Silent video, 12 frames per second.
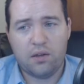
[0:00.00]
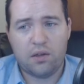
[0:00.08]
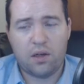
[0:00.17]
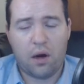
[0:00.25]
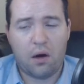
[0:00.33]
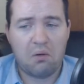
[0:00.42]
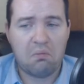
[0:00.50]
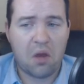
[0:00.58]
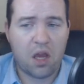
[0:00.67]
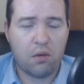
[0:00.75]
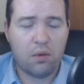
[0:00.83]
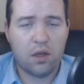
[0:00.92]
here.
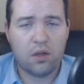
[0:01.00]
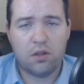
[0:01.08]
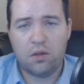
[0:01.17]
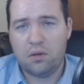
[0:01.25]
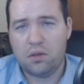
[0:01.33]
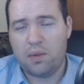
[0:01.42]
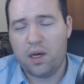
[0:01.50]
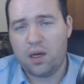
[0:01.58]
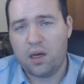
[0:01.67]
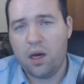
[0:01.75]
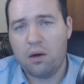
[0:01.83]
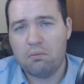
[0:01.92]
Maybe it shoots
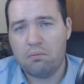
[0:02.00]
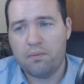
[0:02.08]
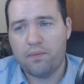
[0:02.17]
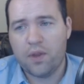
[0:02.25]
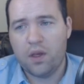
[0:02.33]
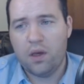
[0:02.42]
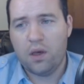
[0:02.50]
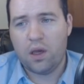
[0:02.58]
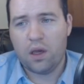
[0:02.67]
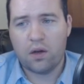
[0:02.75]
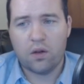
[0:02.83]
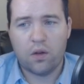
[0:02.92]
back up.
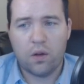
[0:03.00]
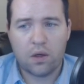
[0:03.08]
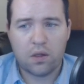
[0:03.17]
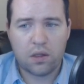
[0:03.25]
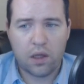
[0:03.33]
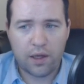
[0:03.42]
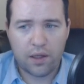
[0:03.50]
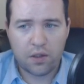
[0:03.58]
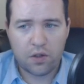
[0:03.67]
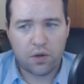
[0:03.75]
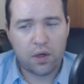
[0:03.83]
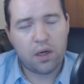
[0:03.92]
And it looks like
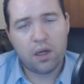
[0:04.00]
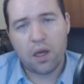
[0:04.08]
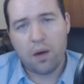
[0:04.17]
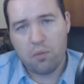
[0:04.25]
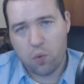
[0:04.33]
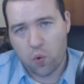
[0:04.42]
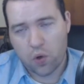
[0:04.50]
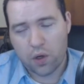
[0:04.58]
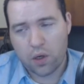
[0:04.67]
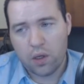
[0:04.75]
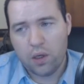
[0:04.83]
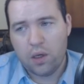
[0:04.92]
it's trending upward.
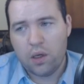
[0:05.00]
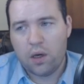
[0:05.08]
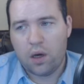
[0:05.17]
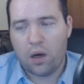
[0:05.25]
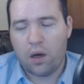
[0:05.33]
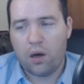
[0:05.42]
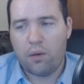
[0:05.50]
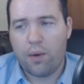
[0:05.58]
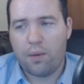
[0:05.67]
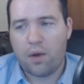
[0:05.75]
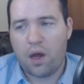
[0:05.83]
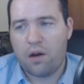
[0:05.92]

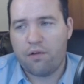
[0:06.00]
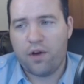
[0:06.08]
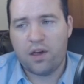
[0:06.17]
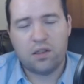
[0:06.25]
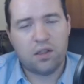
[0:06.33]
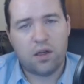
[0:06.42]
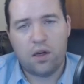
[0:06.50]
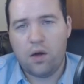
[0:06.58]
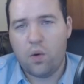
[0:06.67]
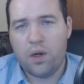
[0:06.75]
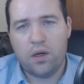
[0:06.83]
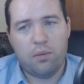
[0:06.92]
I'm not advising
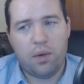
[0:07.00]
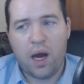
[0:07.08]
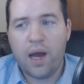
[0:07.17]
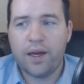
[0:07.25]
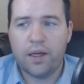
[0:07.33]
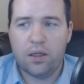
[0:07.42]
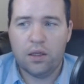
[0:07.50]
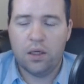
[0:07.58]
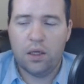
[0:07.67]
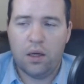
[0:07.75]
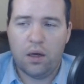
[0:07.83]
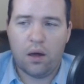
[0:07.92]
anyone to buy it.
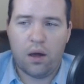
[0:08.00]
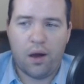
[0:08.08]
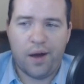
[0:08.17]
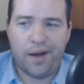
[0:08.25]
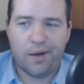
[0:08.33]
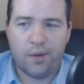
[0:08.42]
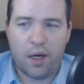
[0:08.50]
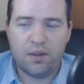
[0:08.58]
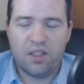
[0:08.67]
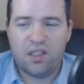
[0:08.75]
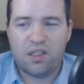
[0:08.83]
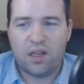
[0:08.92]

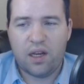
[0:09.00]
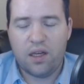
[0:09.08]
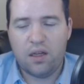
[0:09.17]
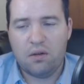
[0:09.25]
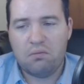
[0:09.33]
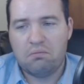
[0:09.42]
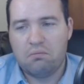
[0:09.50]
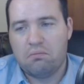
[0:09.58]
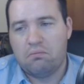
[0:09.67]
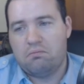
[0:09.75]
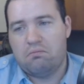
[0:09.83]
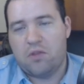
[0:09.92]
I'm just saying
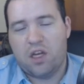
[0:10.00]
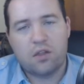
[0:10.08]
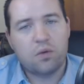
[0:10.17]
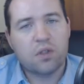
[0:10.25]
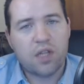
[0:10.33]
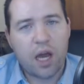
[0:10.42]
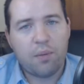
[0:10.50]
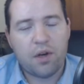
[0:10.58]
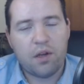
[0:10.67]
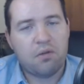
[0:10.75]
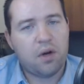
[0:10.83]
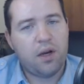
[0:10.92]
that's what's
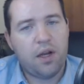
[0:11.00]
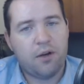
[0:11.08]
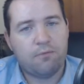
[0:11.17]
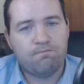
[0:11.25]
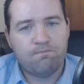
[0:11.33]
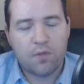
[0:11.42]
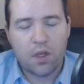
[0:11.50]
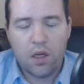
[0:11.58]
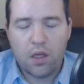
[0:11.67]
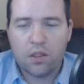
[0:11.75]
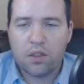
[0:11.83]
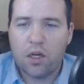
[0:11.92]
happening right now.
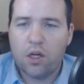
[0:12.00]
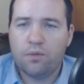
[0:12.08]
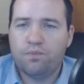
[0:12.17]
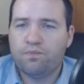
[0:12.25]
So,